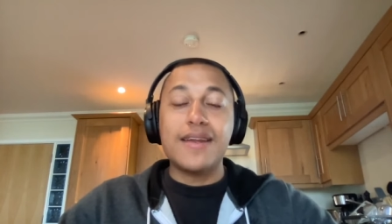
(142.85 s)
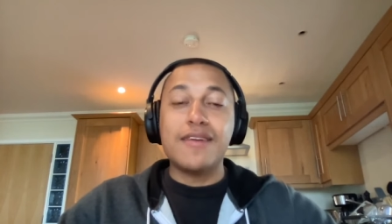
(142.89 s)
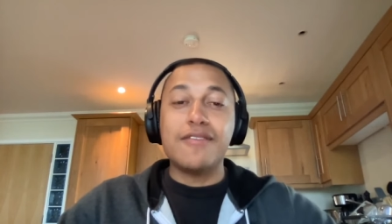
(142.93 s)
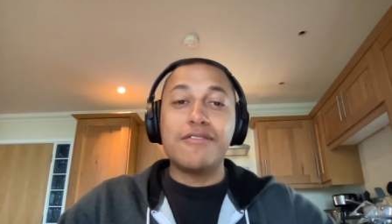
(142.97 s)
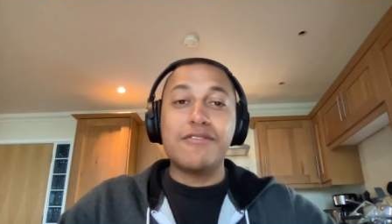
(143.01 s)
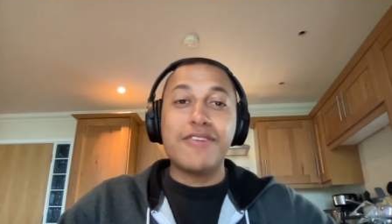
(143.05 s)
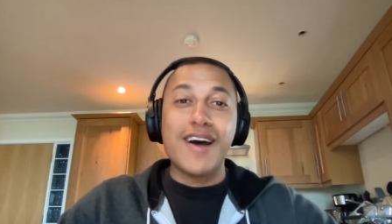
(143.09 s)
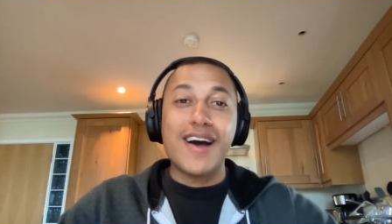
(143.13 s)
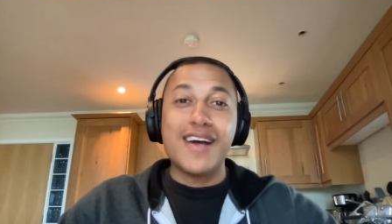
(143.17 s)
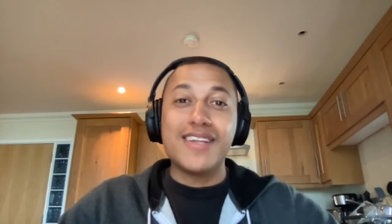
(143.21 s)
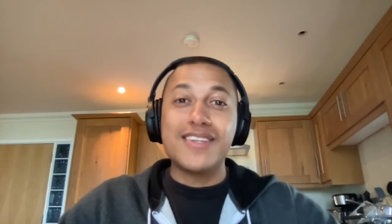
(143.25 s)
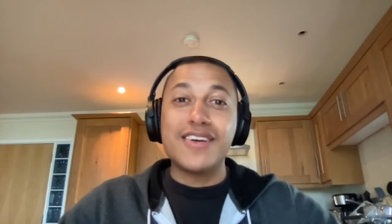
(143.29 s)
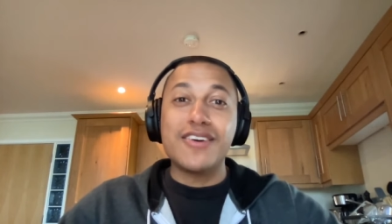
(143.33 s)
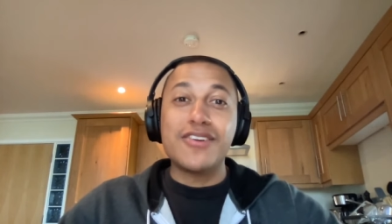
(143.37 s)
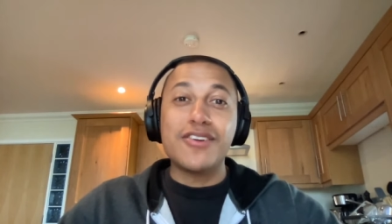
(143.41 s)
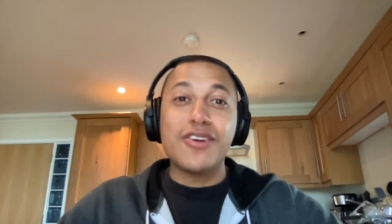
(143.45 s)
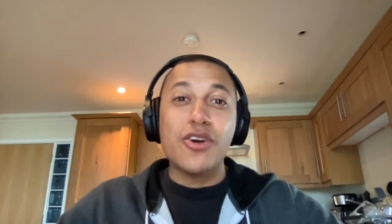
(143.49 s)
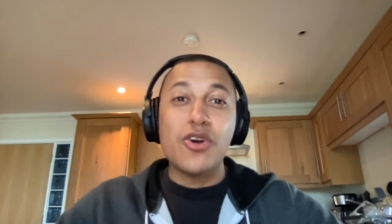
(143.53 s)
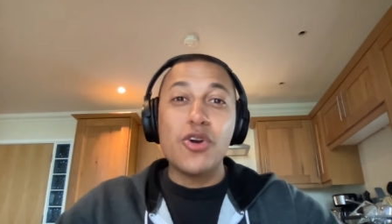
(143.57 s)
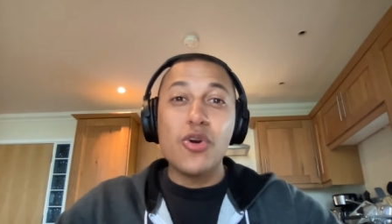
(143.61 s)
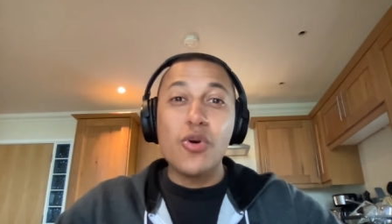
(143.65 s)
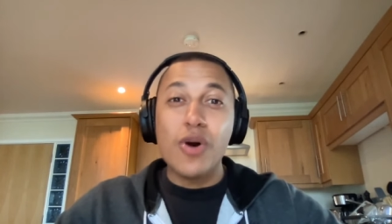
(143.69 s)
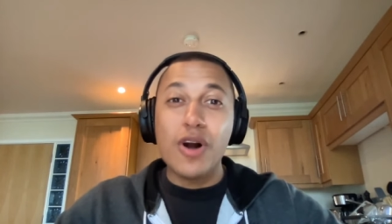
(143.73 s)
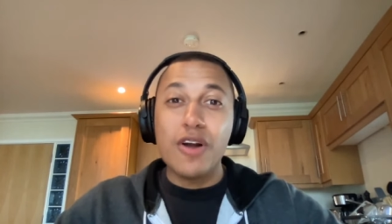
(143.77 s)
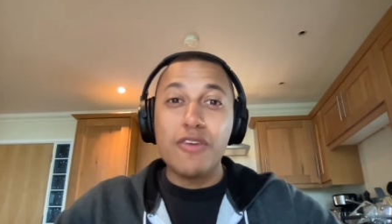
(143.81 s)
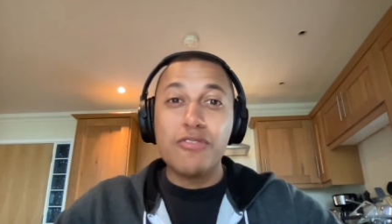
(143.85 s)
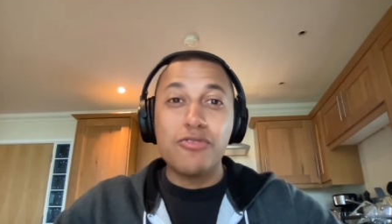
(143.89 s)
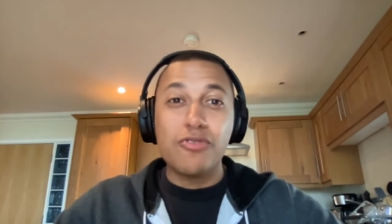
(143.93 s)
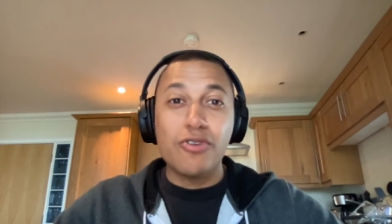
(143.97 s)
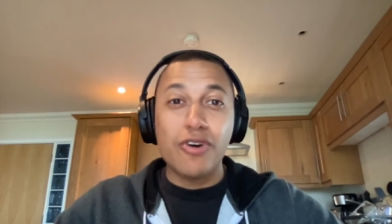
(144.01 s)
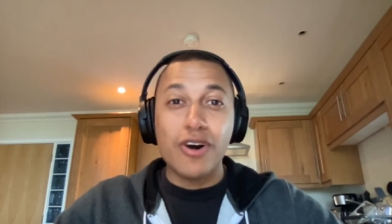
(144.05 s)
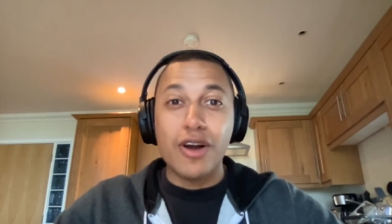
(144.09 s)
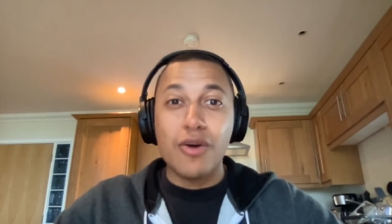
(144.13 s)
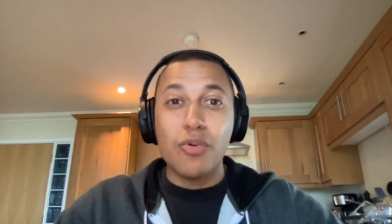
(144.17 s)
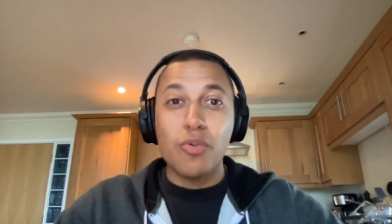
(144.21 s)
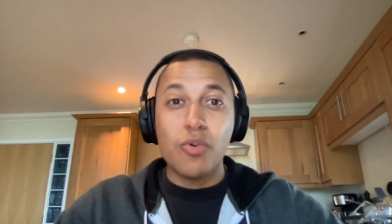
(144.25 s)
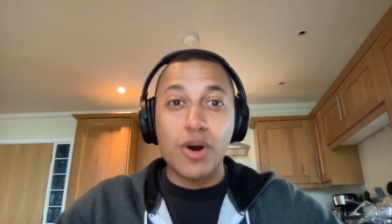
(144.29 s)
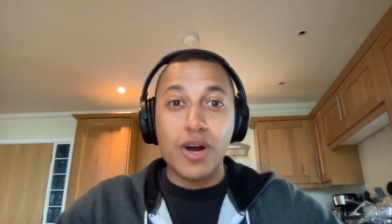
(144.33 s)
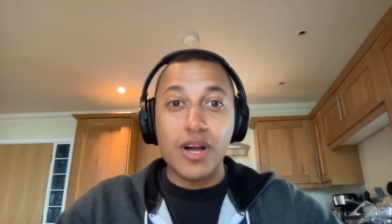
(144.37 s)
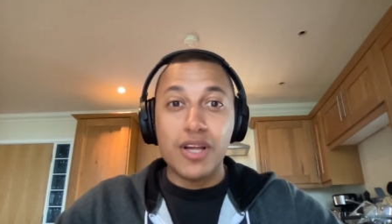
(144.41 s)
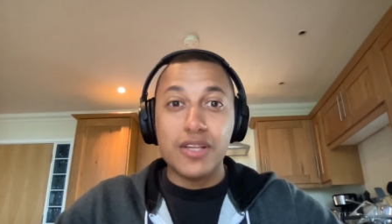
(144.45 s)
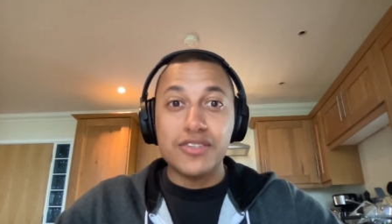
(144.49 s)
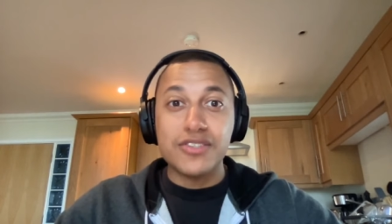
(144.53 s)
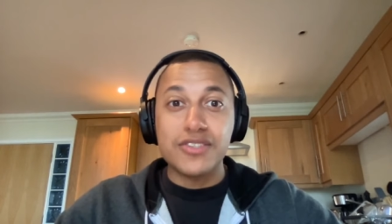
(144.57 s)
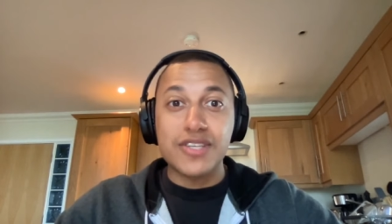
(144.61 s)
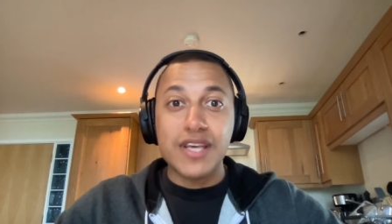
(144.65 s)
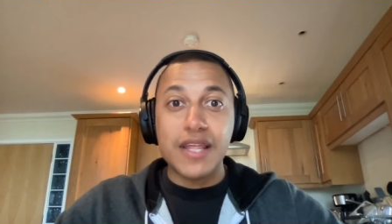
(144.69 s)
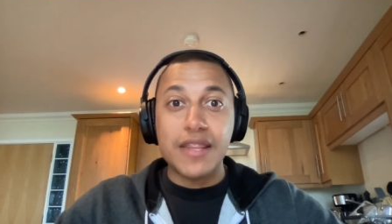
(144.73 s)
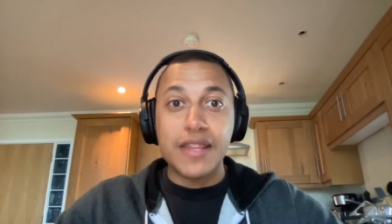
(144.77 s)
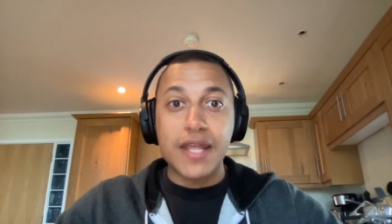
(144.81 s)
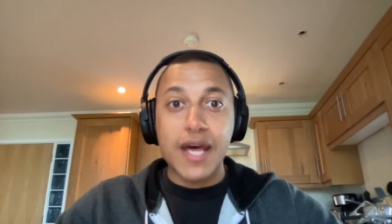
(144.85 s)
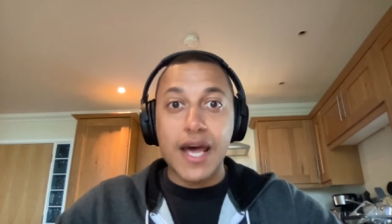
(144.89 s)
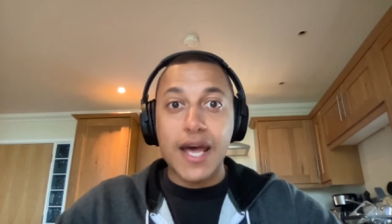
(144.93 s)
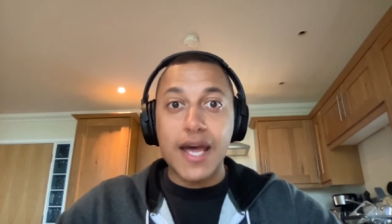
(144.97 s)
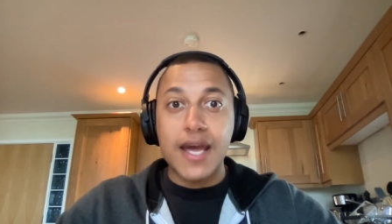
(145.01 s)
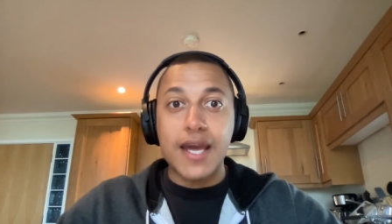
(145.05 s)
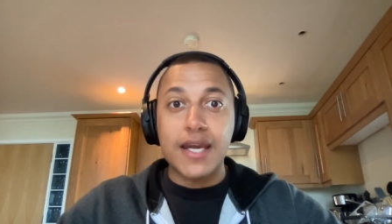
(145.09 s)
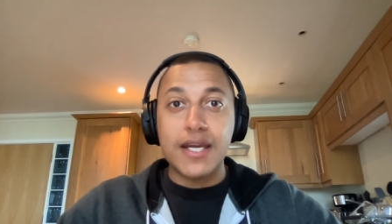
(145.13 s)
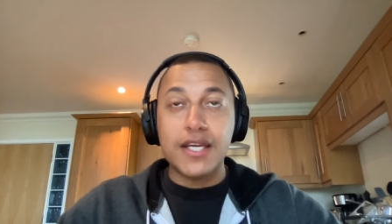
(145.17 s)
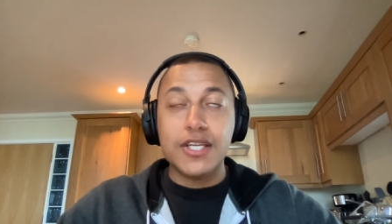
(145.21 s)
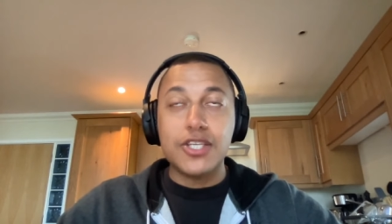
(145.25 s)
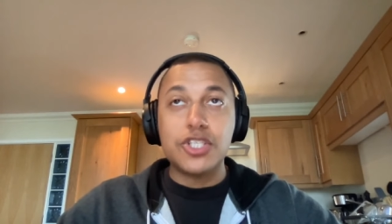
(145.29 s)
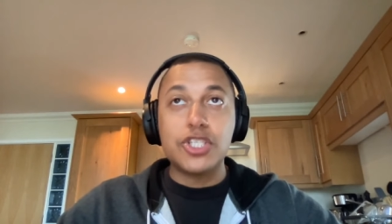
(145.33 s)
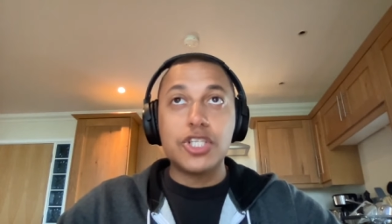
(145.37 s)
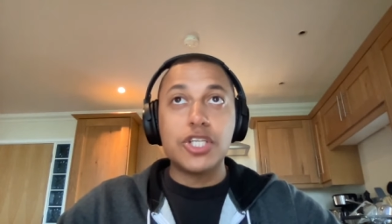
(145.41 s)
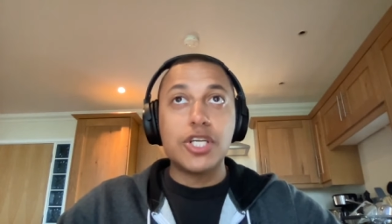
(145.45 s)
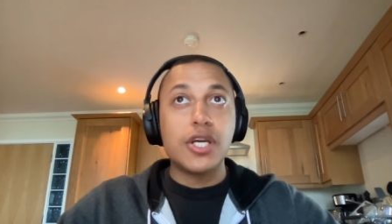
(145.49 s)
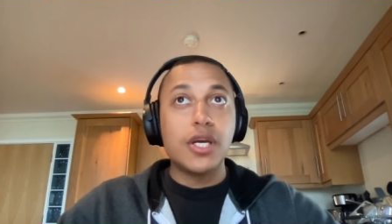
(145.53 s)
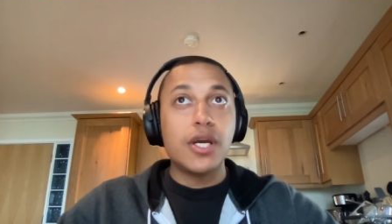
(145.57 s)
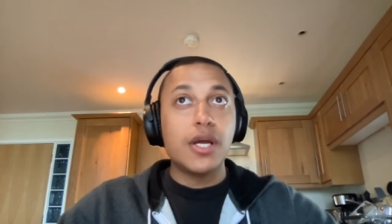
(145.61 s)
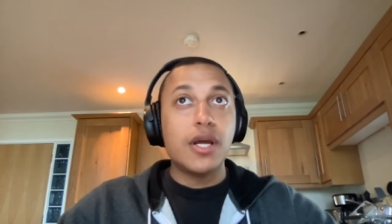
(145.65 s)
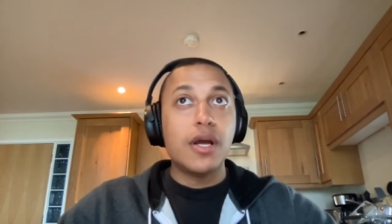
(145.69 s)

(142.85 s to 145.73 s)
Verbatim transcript: In fact, I don't know who I thought I was at that age.